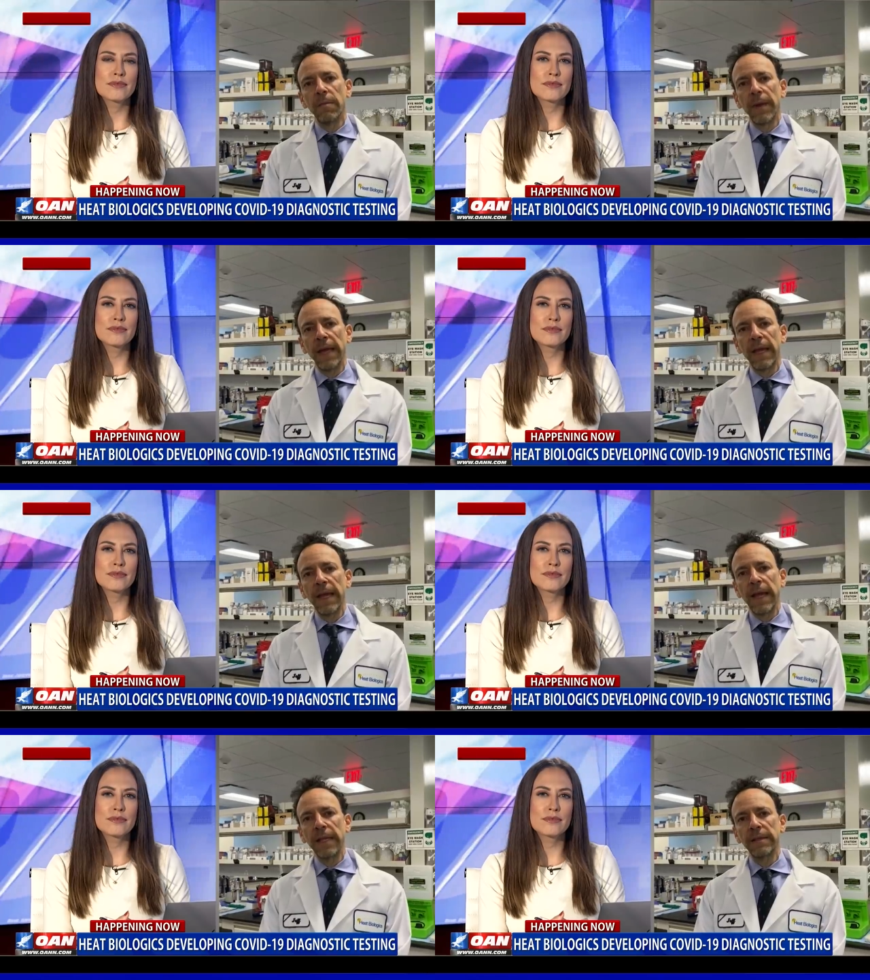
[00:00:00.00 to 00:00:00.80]
Speaker 1: making
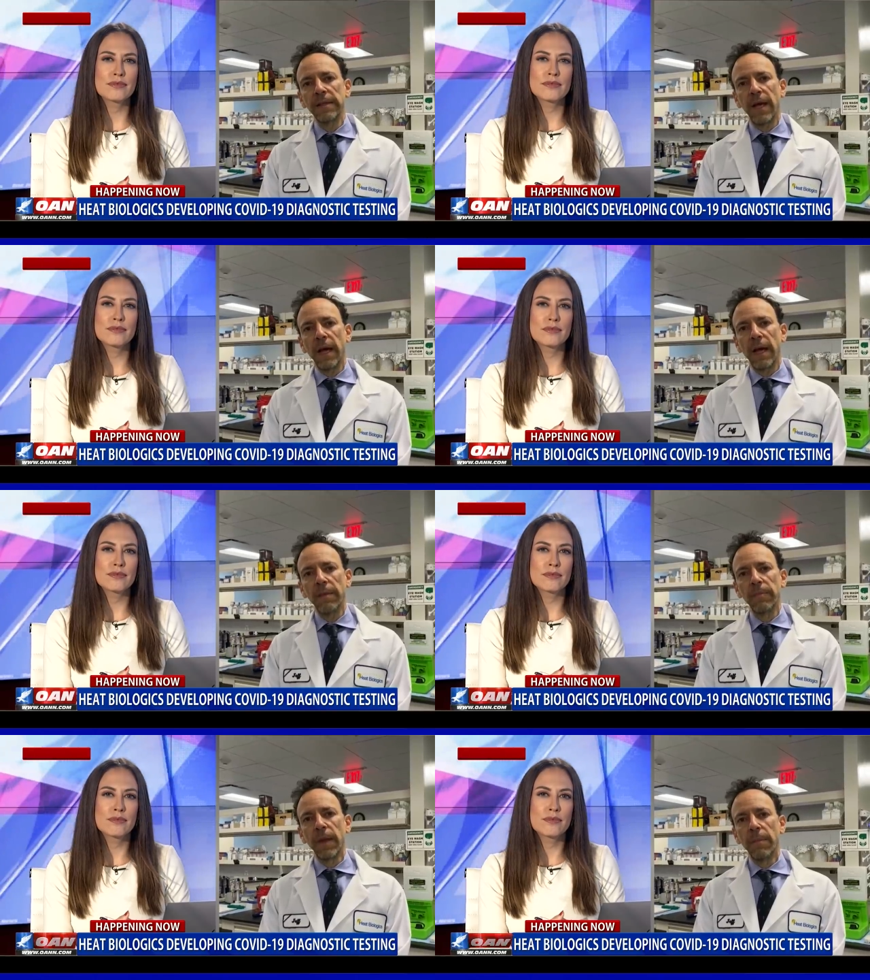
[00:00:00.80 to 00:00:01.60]
it uh,
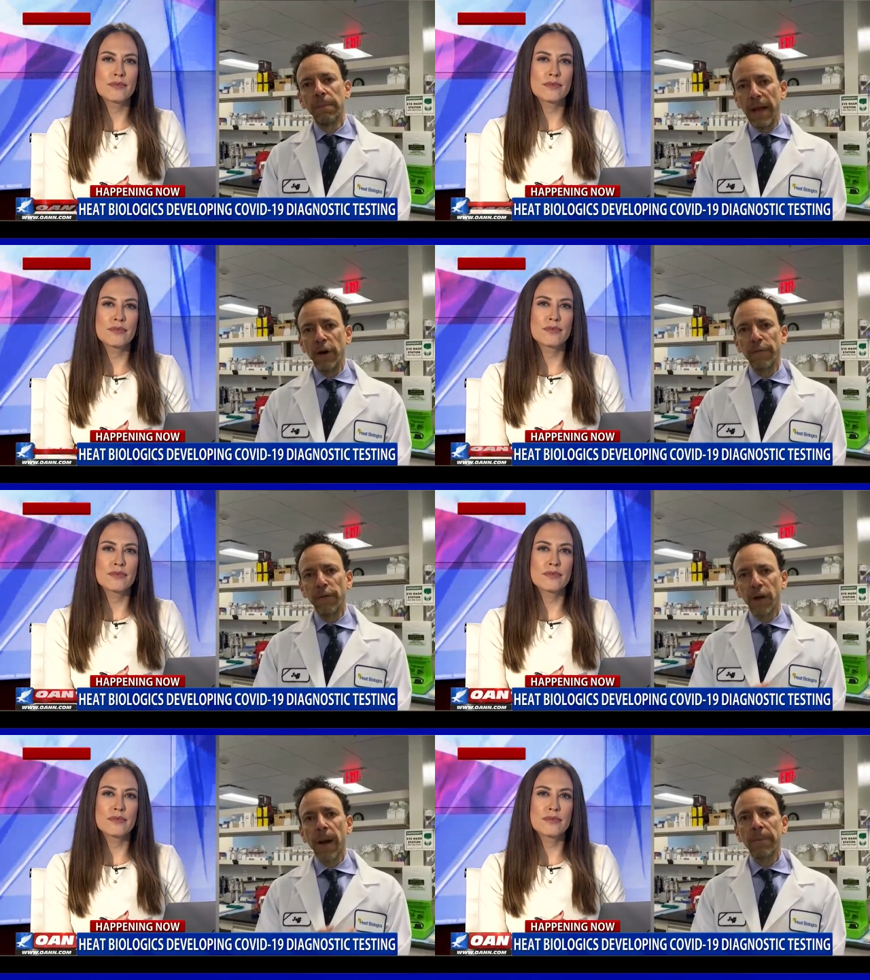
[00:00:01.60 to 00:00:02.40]
better for
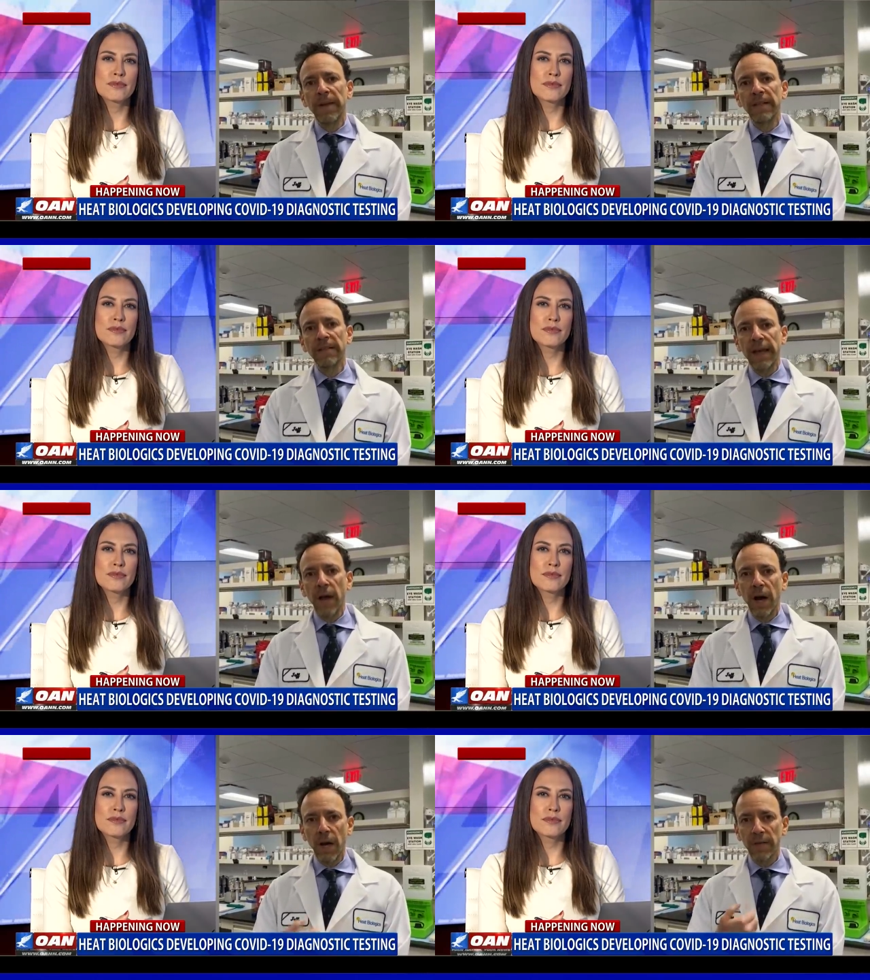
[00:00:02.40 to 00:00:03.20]
companies like
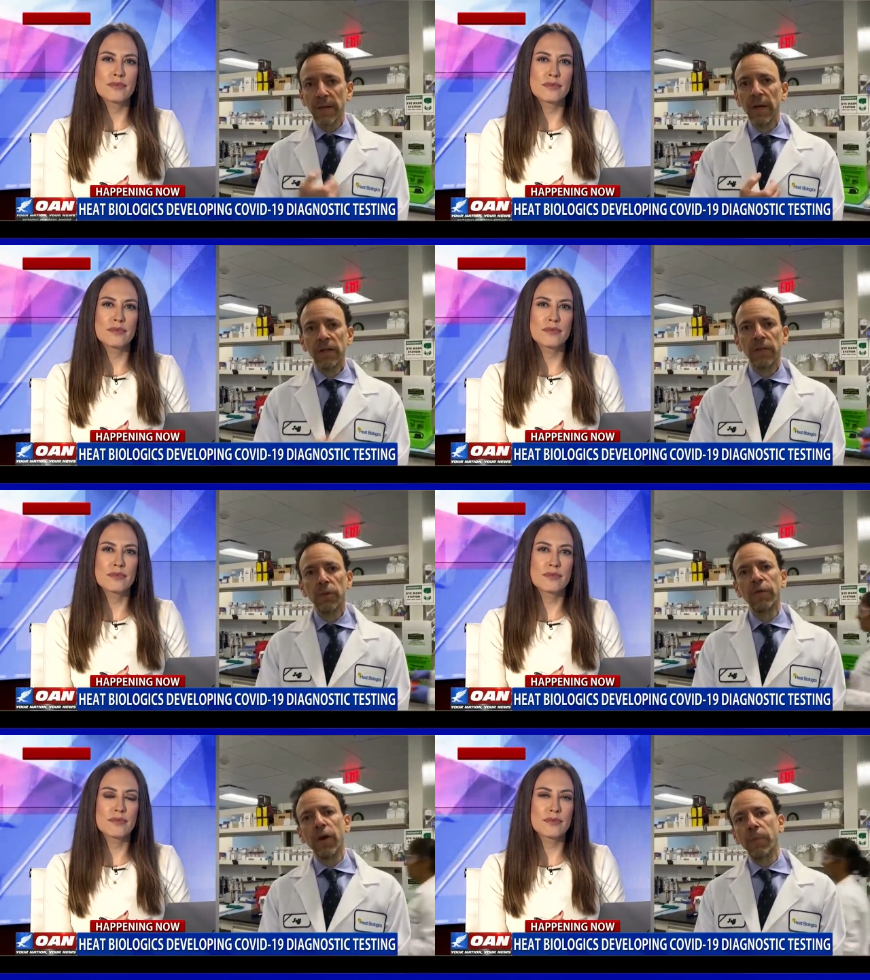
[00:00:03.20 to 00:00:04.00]
ours to
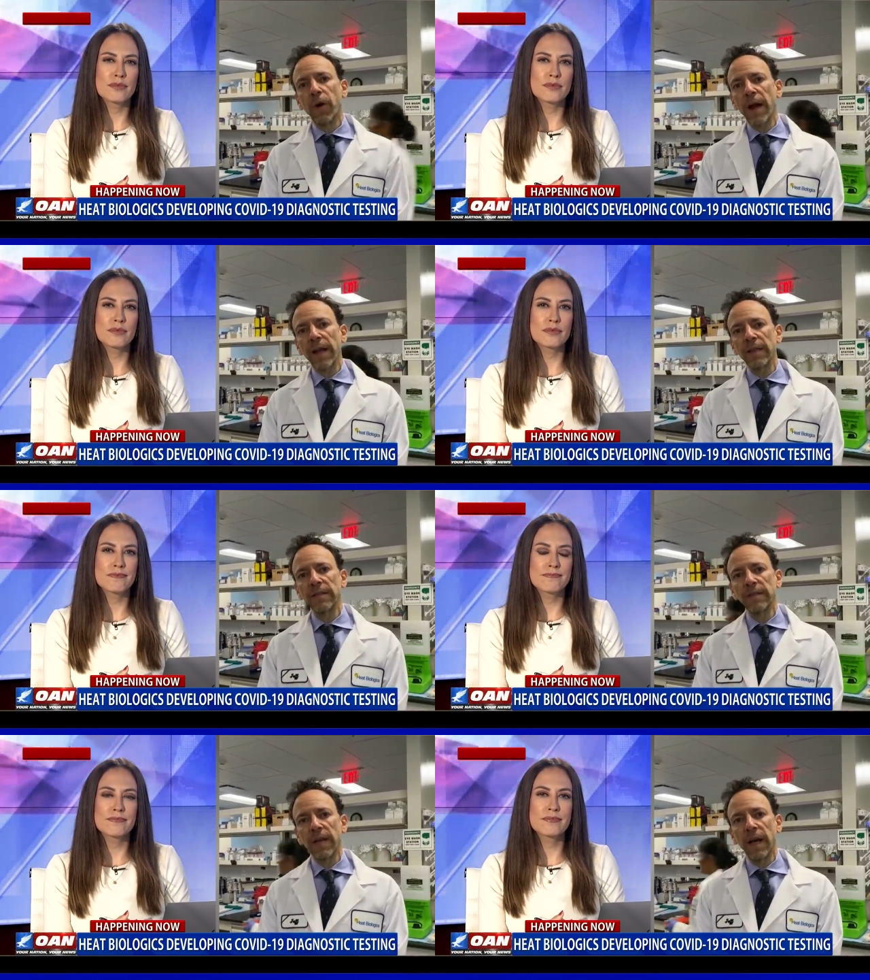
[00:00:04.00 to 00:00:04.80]
move our
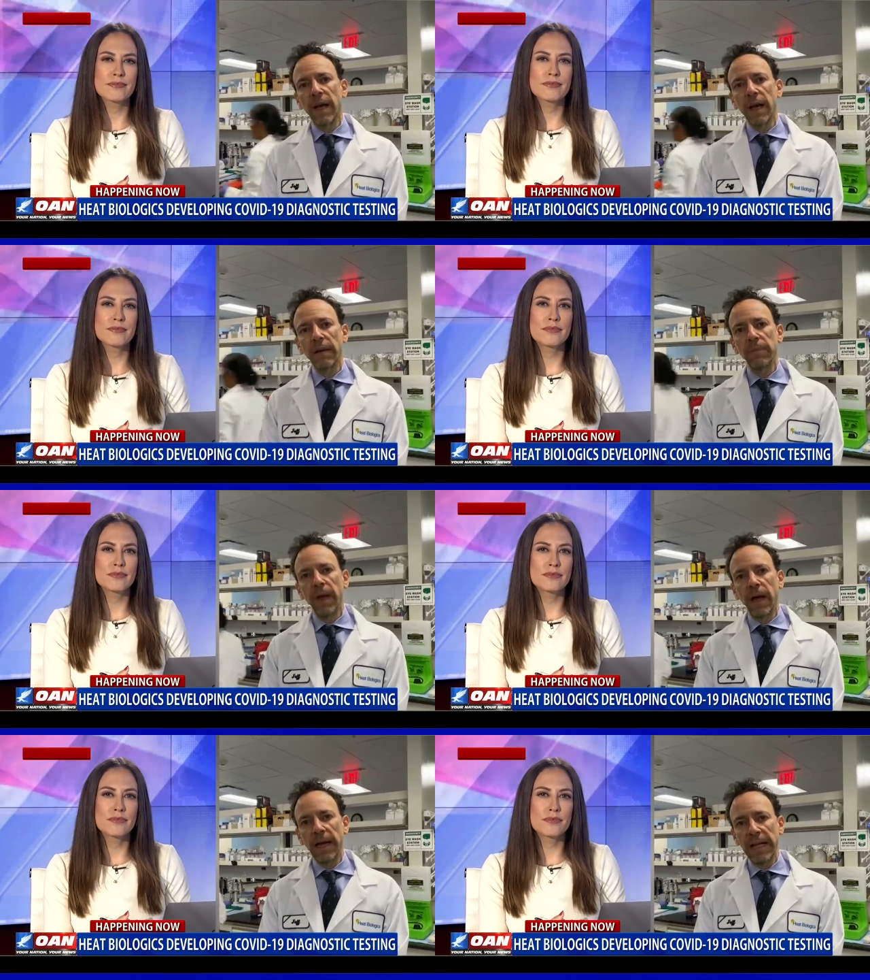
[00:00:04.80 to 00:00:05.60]
products uh,
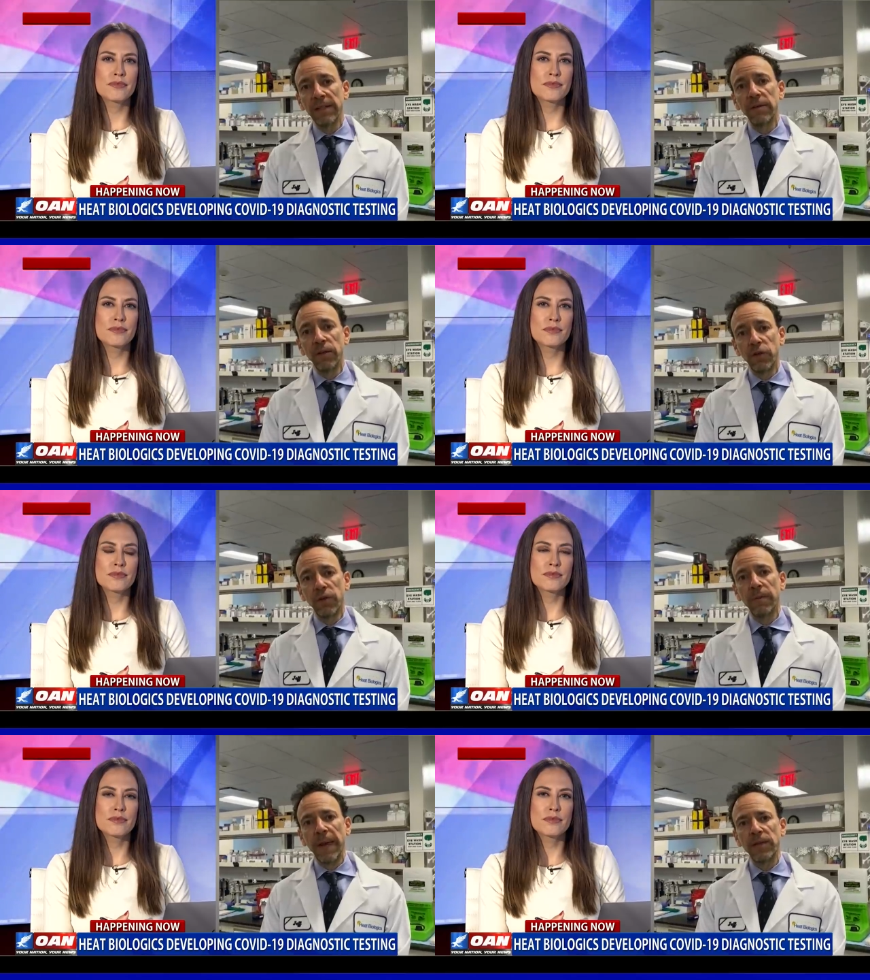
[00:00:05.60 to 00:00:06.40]
uh, in, to the
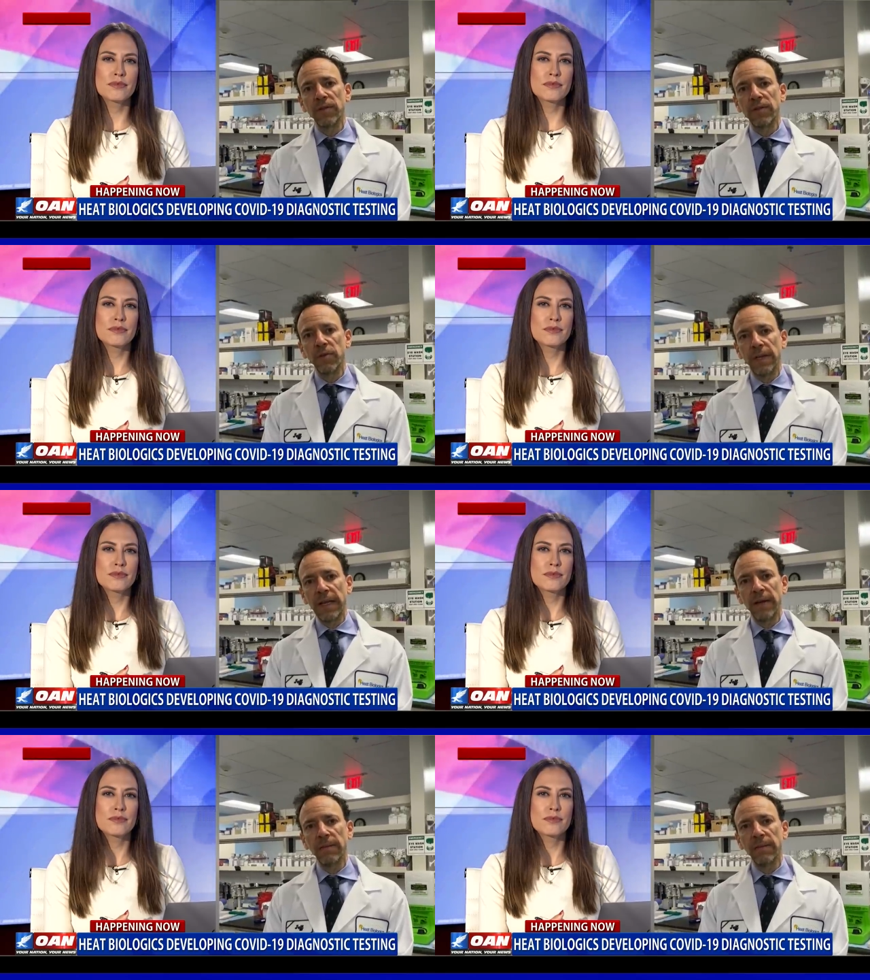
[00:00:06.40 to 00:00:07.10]
patients who need them.